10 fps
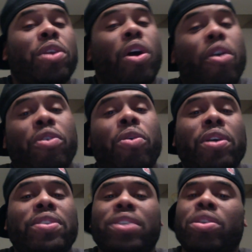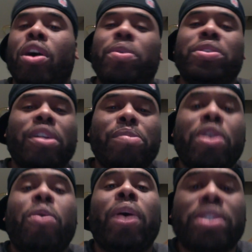Of course, there's always going to
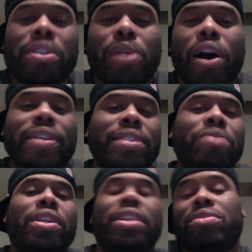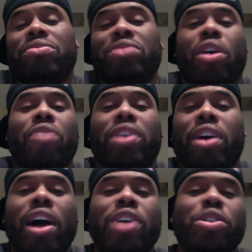be question marks in
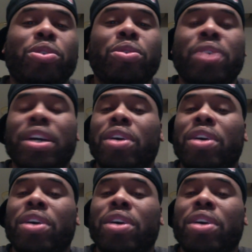regards to